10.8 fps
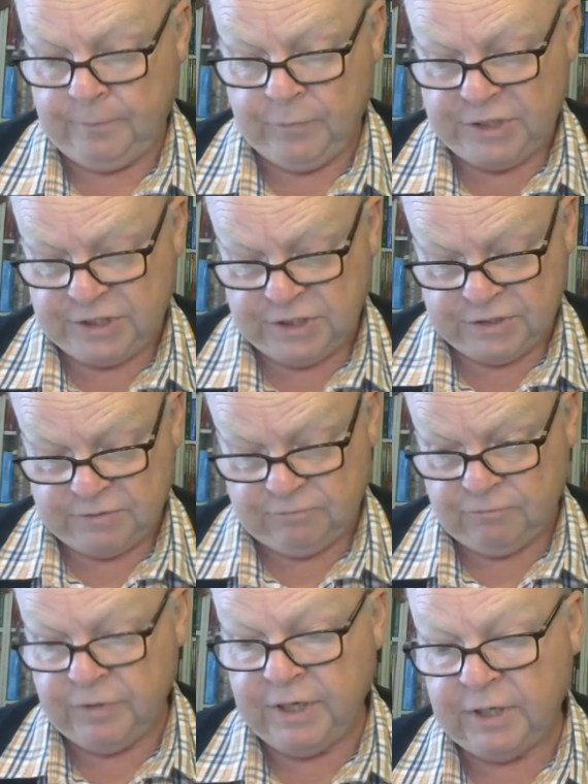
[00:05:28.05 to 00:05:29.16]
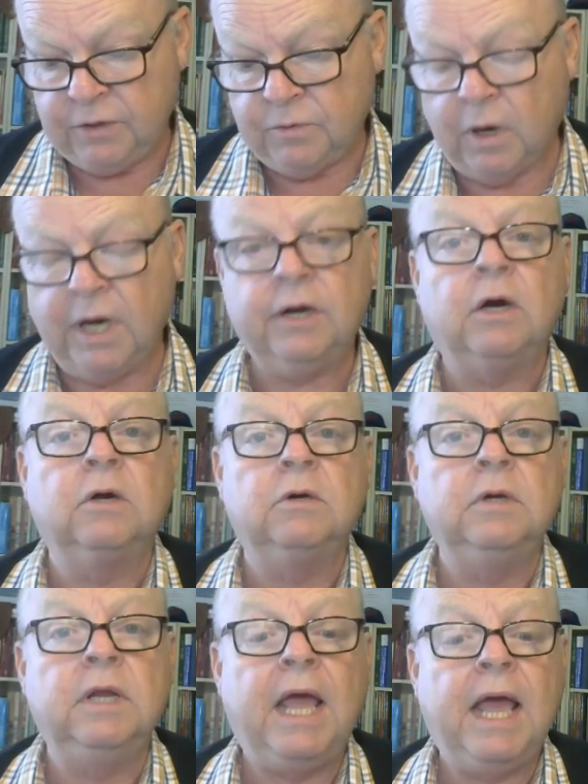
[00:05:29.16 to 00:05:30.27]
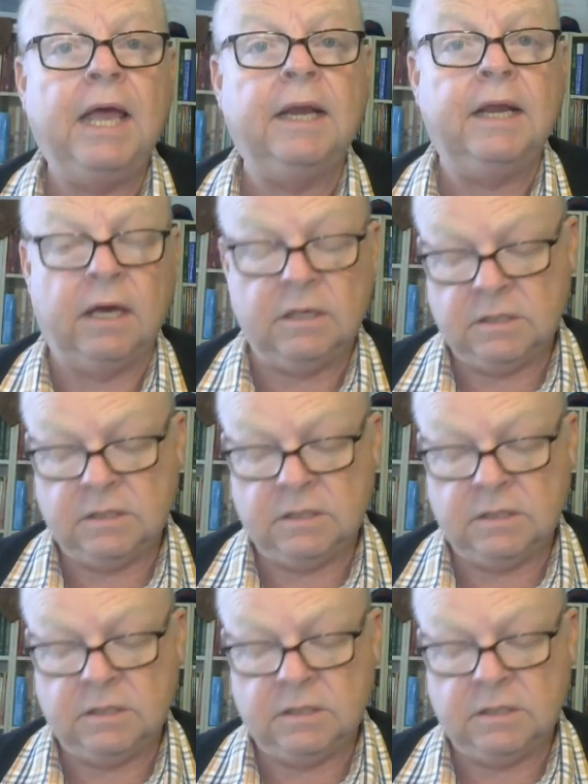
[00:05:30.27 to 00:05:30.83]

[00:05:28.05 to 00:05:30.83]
which is really quite a good handout,